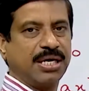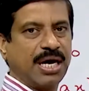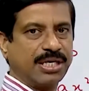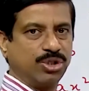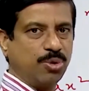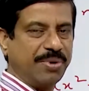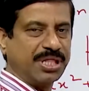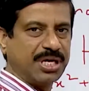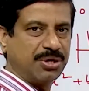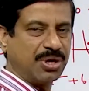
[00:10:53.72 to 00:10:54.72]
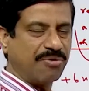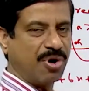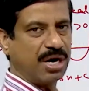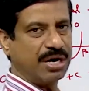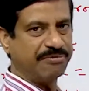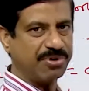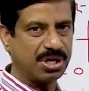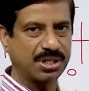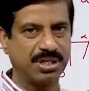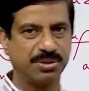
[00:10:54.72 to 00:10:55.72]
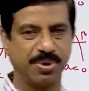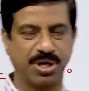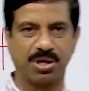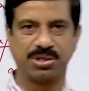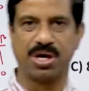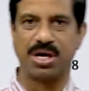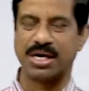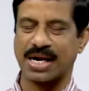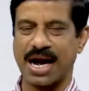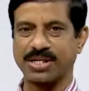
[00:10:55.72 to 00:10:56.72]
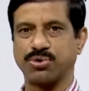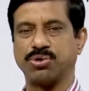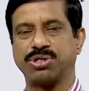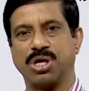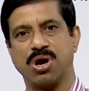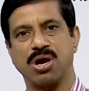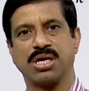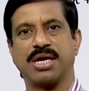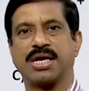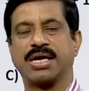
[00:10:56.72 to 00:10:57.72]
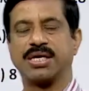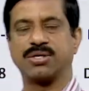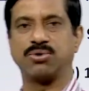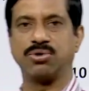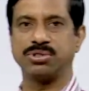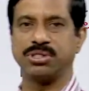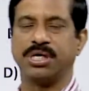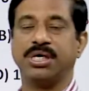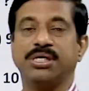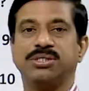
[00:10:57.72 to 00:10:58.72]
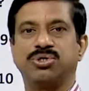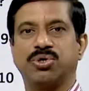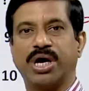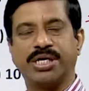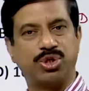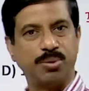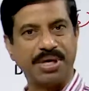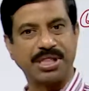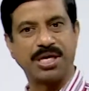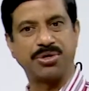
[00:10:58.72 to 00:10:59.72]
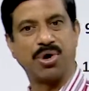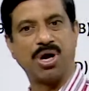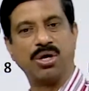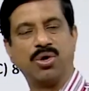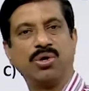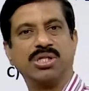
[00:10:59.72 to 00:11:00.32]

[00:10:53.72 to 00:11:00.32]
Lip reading: assuming that you have already worked this, because you are in crash course, you are not in a regular course. So, assuming that you all know